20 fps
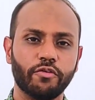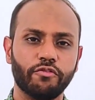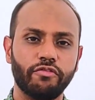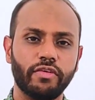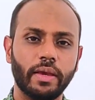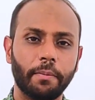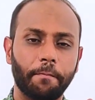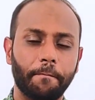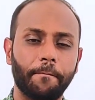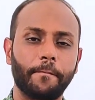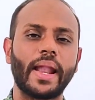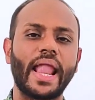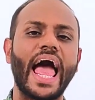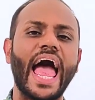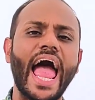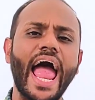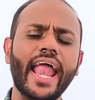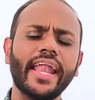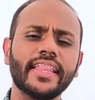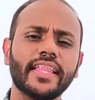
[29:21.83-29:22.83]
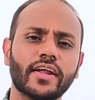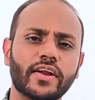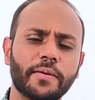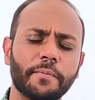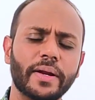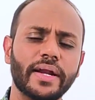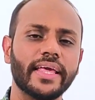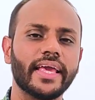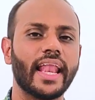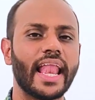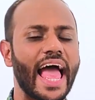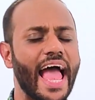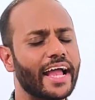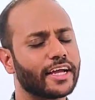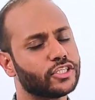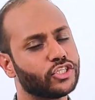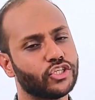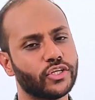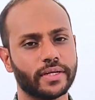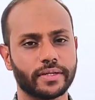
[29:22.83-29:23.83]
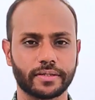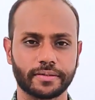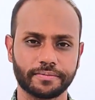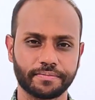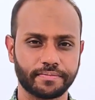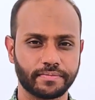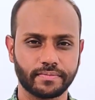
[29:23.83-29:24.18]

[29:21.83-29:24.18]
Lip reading: we plan the remedial action.